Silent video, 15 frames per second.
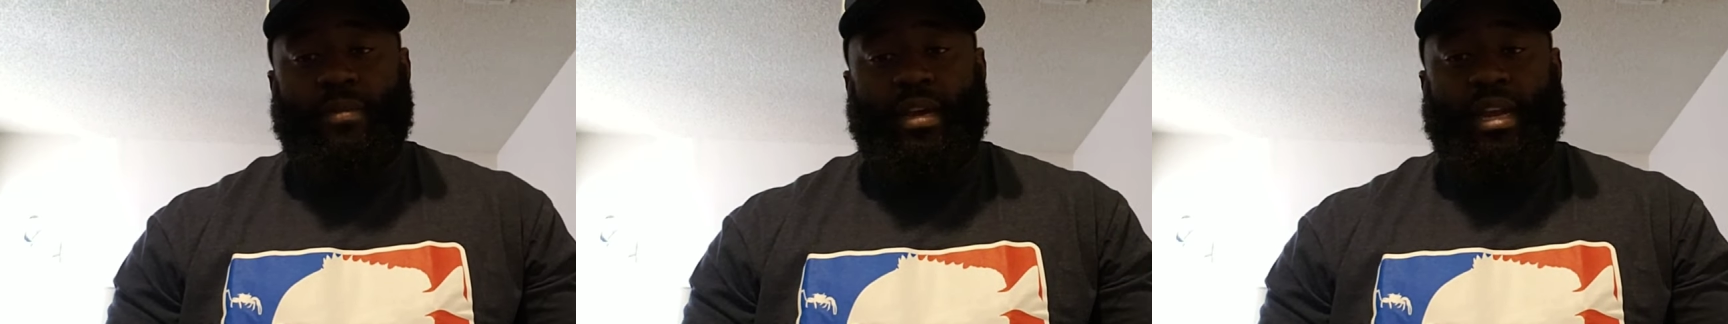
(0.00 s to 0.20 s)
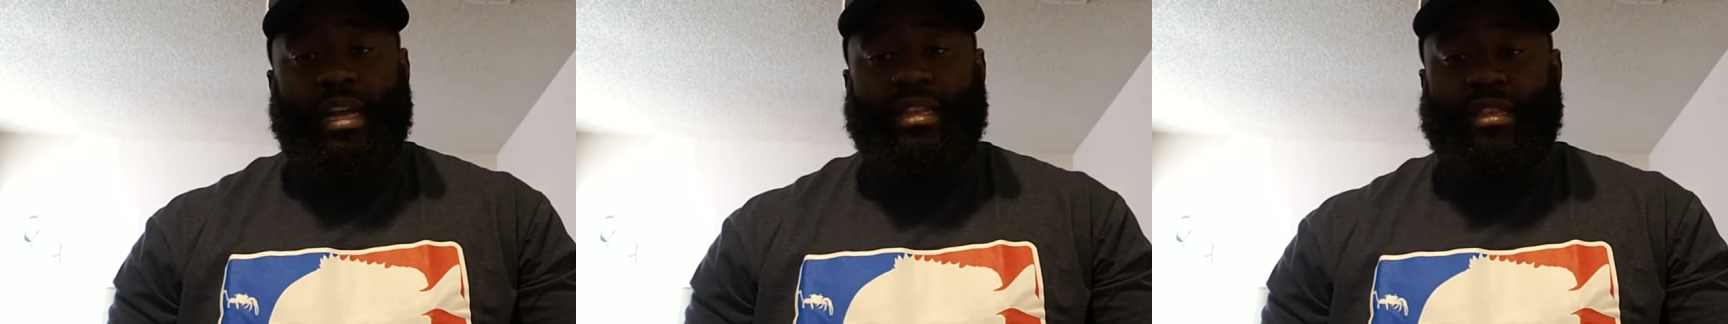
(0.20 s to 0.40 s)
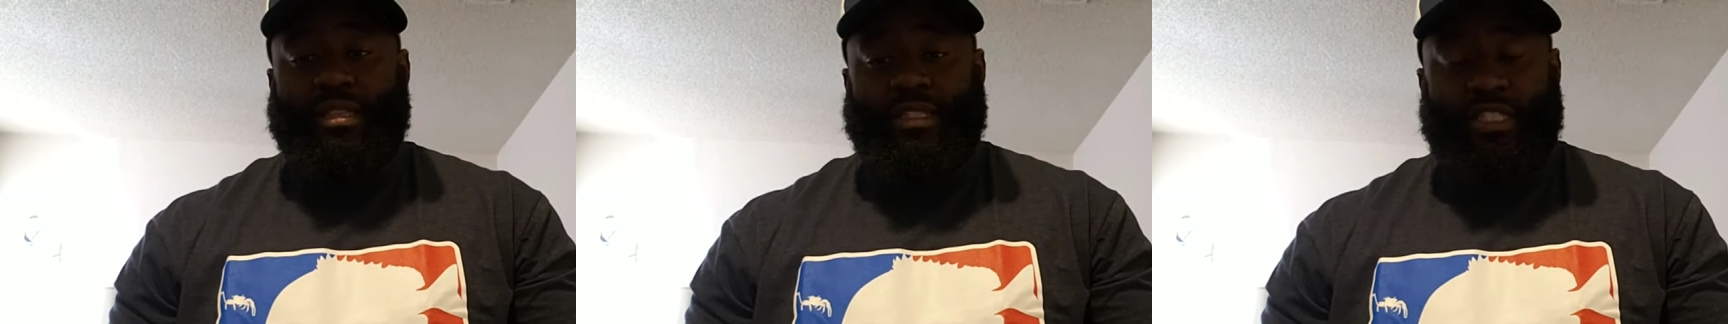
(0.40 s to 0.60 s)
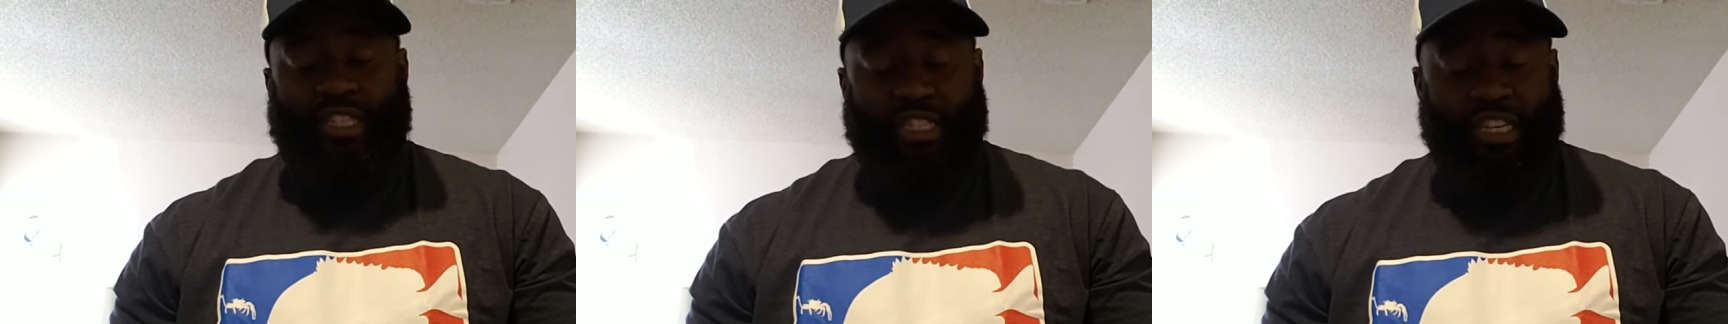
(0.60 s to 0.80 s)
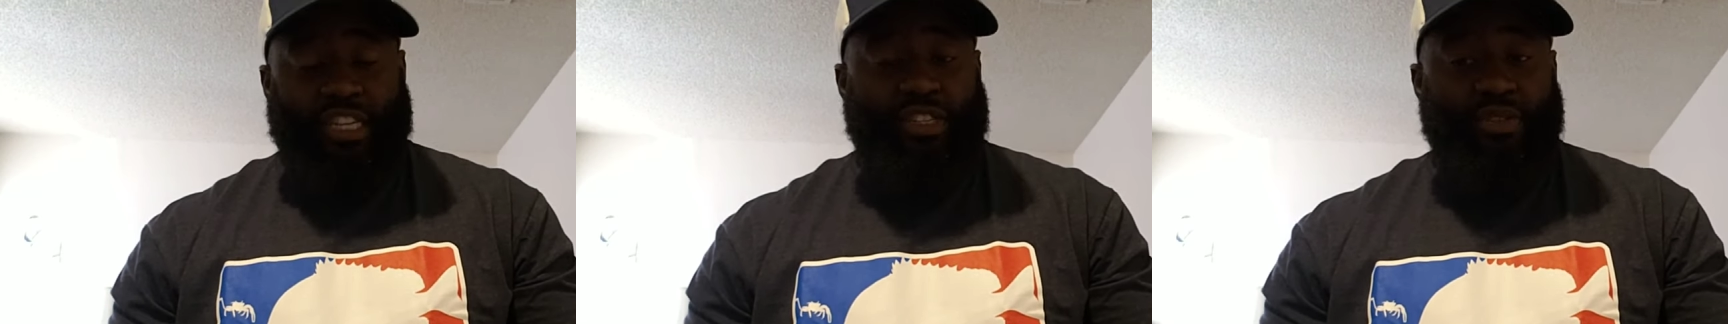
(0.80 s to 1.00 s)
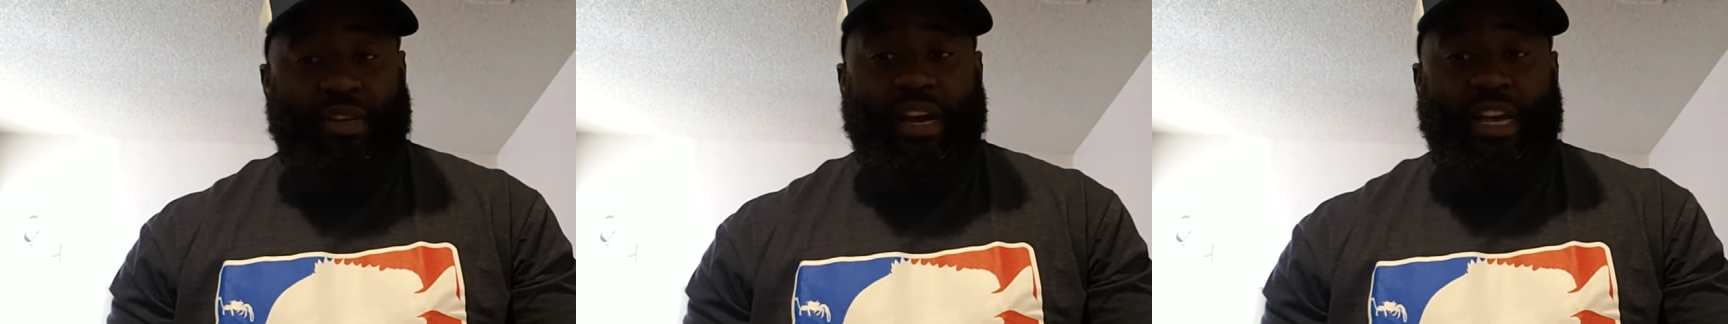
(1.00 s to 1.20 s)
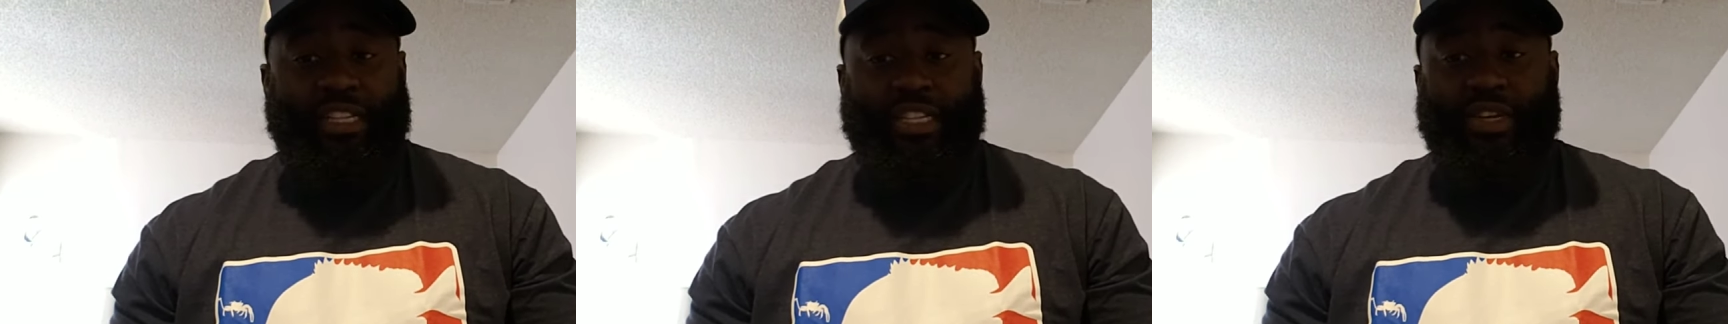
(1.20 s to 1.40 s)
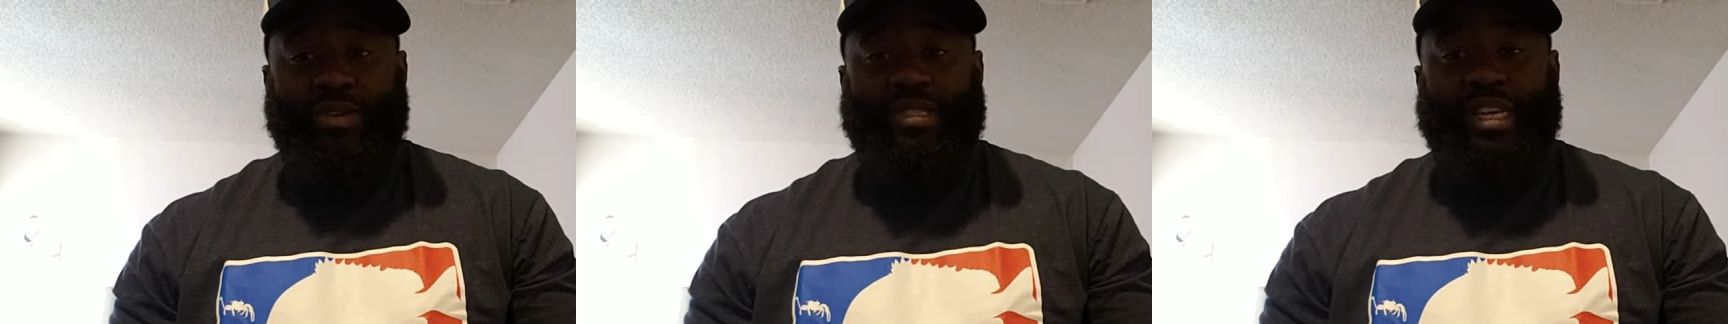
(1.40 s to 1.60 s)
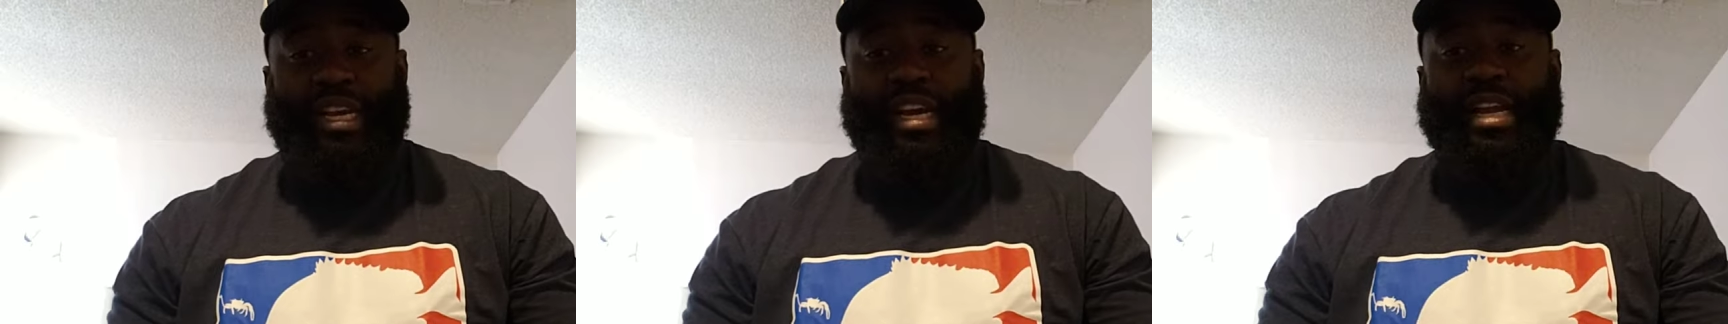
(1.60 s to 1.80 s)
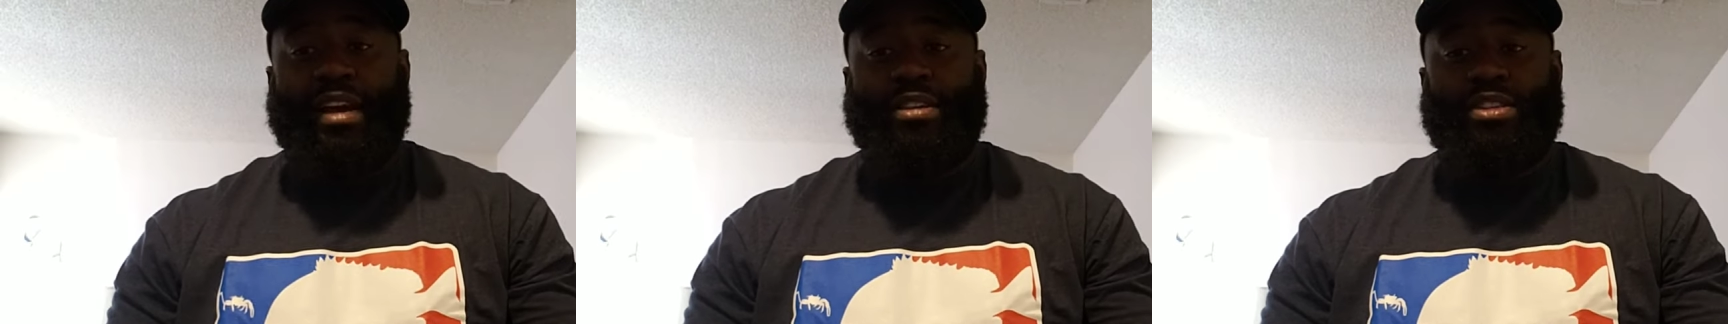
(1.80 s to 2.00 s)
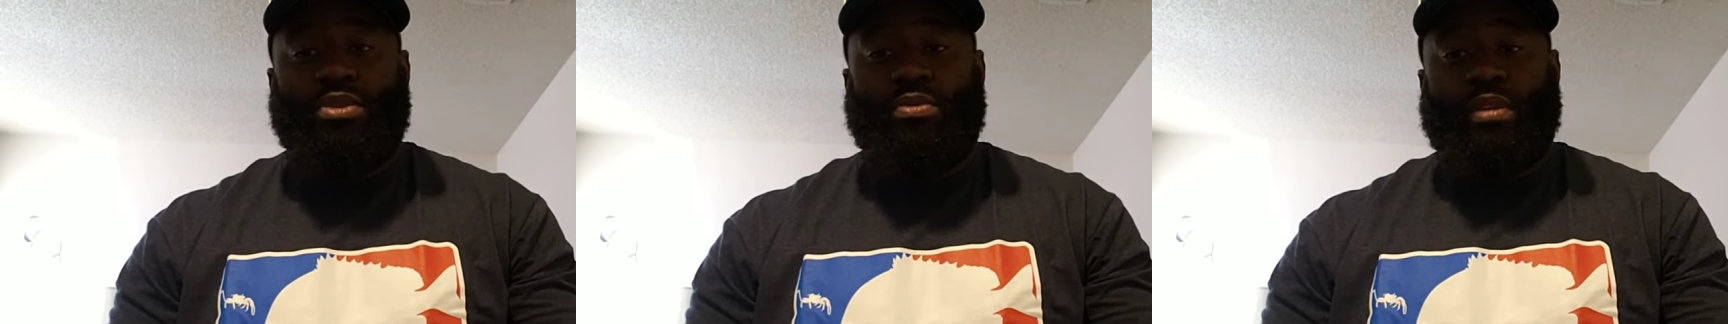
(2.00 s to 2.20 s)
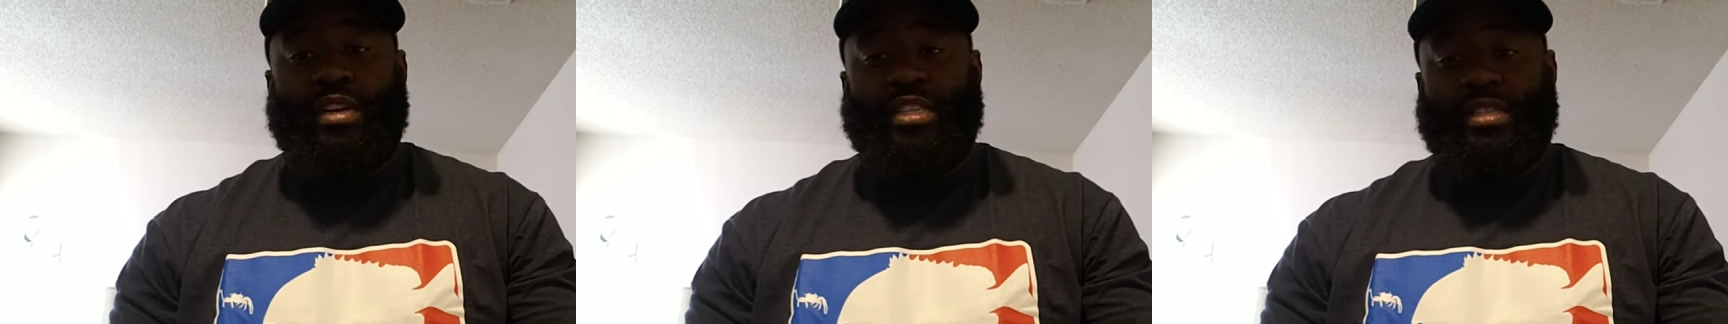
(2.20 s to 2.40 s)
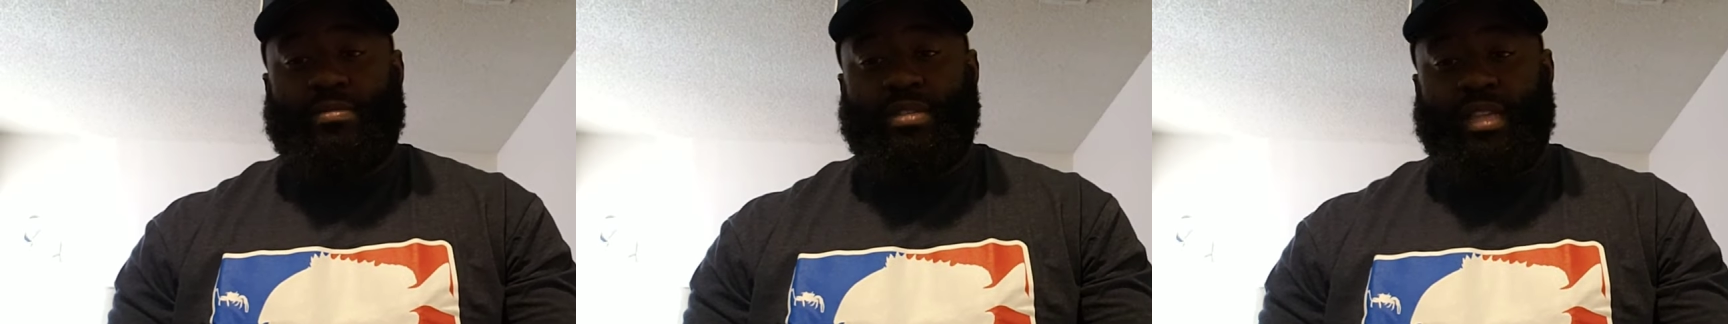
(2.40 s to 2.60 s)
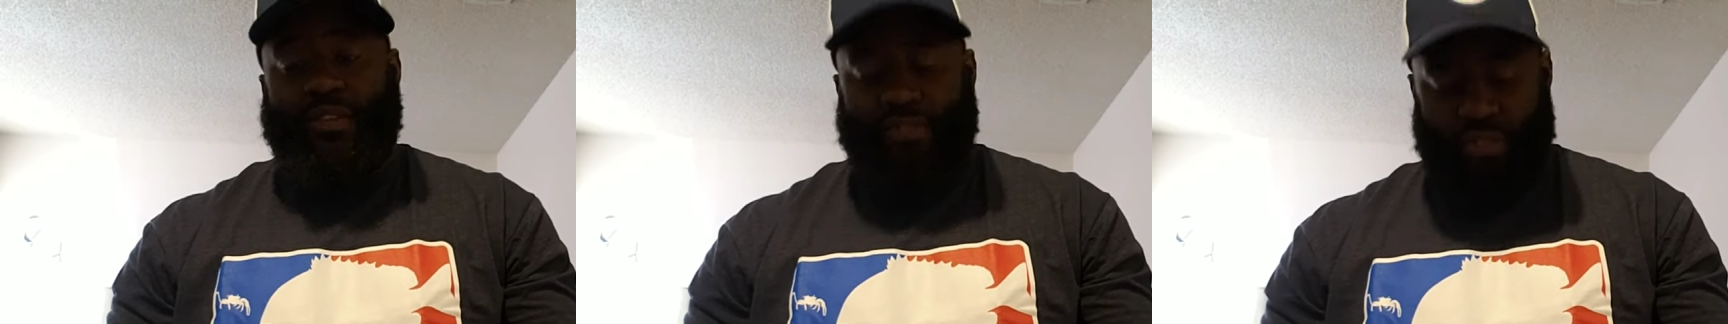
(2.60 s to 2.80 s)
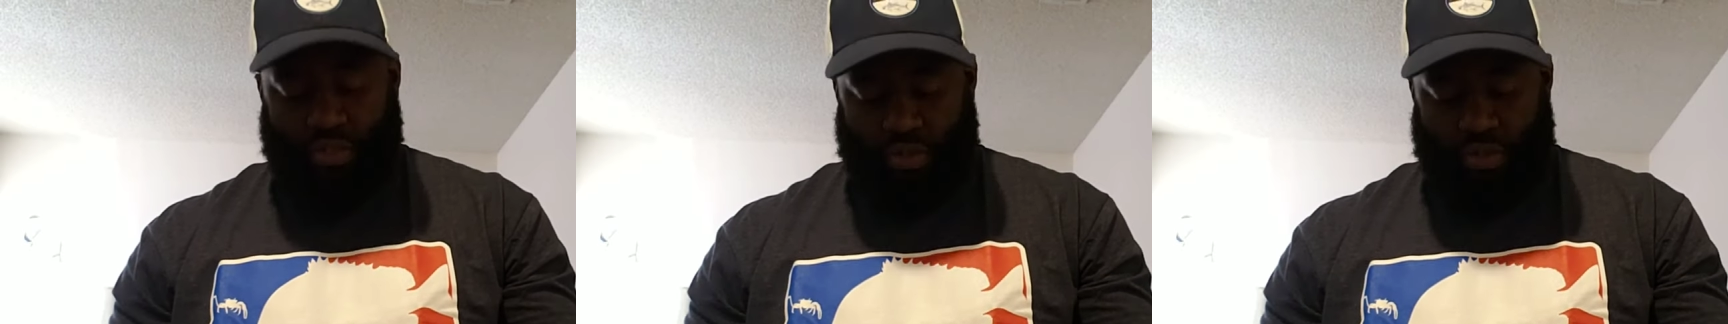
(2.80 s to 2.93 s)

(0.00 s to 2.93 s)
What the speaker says: And I suggest you guys to go check it out too and get some stuff.